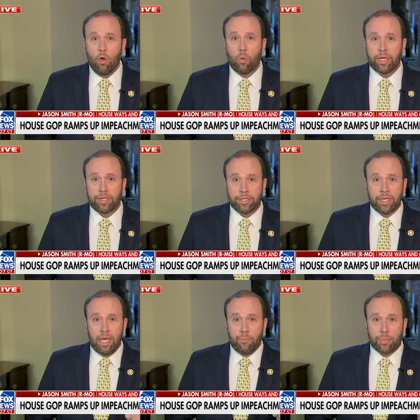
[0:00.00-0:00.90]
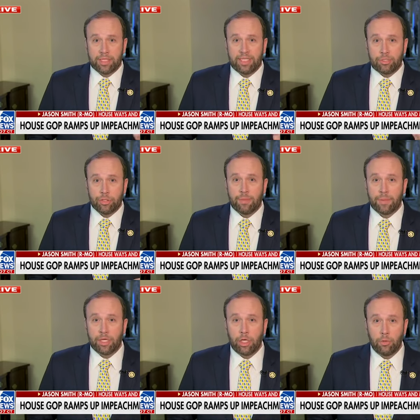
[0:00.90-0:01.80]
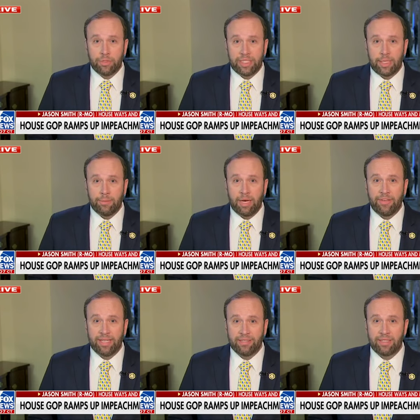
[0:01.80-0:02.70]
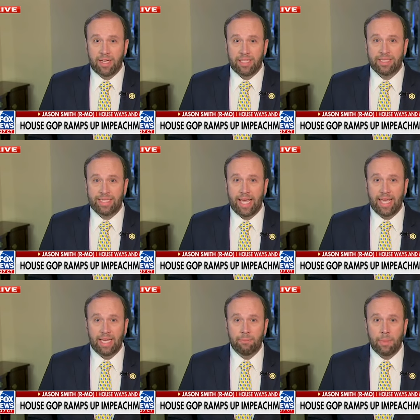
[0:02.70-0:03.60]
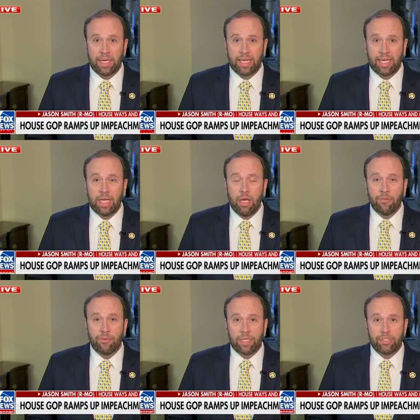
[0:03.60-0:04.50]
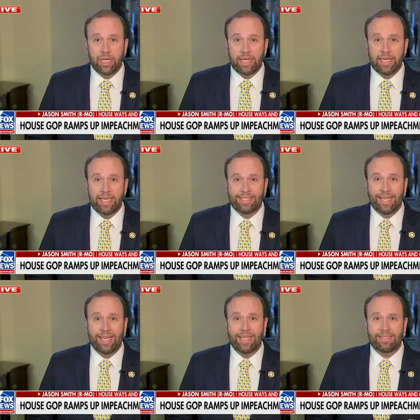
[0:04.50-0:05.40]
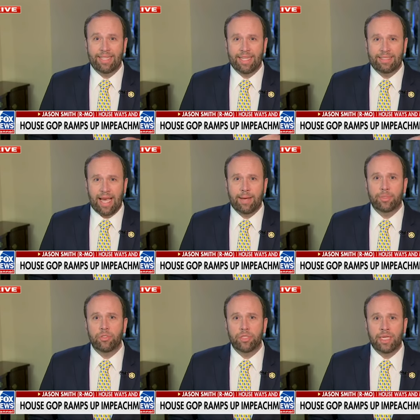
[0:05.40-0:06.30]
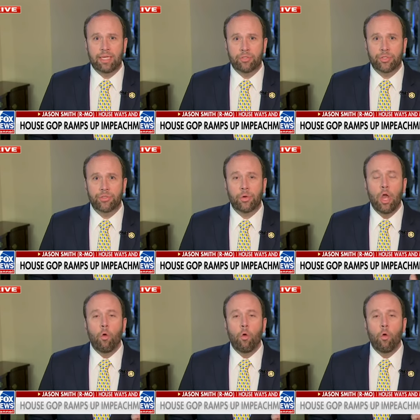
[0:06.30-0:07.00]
where President Trump accused him of his son taking money from the Chinese, and he said that's absolutely not true.